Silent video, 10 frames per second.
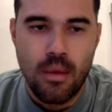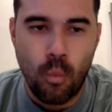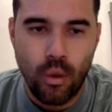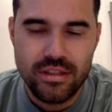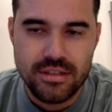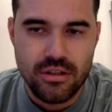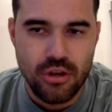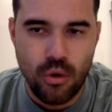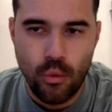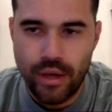Wilson,
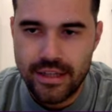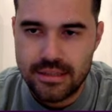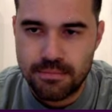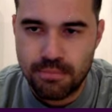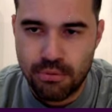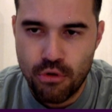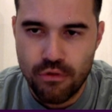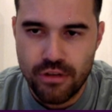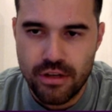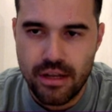though, is
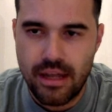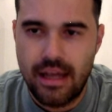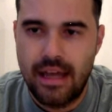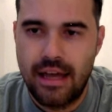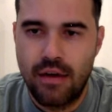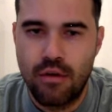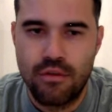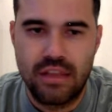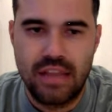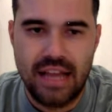proven
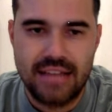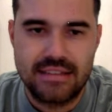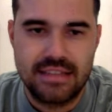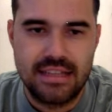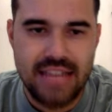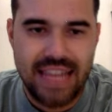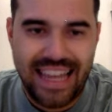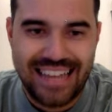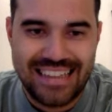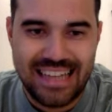over the last
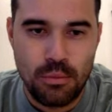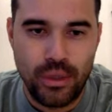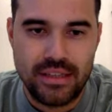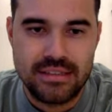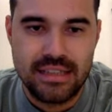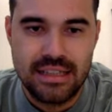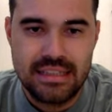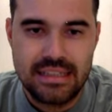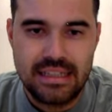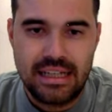8 game weeks,
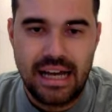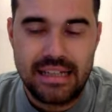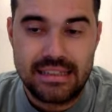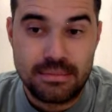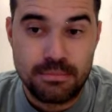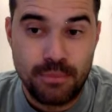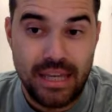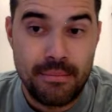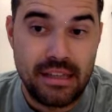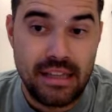and this
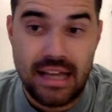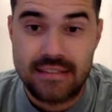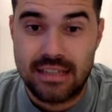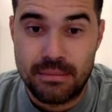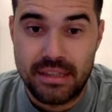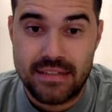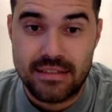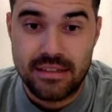may be the last time he gets a